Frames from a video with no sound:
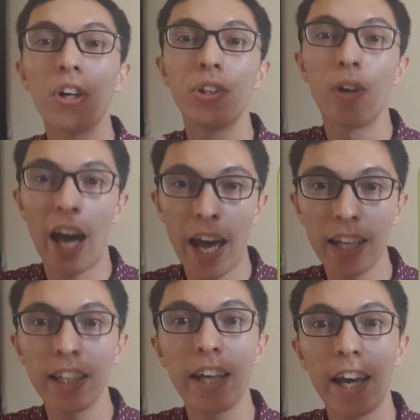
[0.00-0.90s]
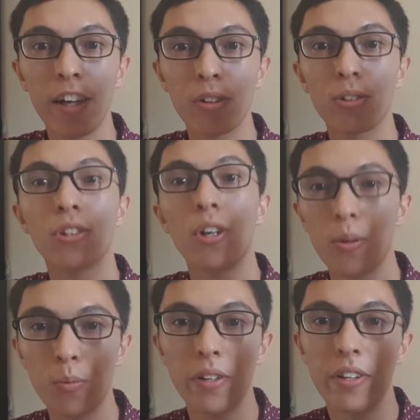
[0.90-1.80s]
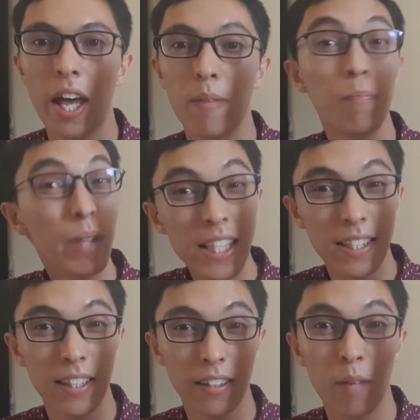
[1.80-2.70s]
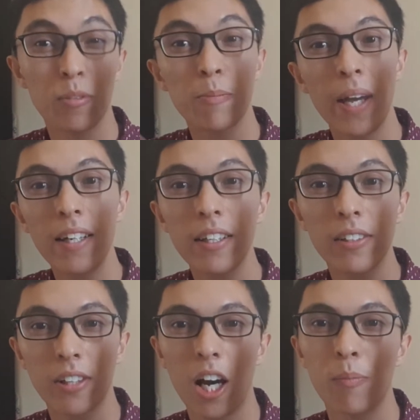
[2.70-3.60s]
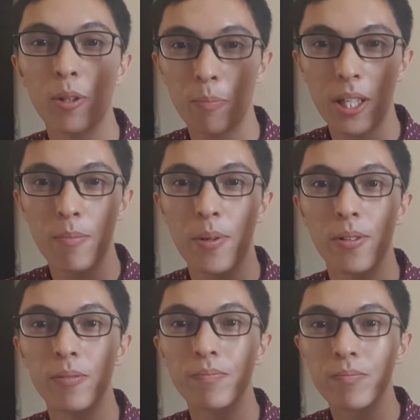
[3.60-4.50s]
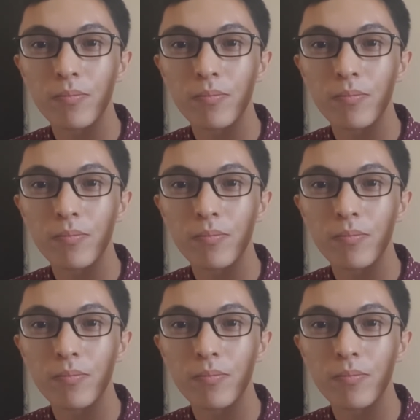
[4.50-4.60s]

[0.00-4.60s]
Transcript: You're hanging out with them, meeting them, spending time with people.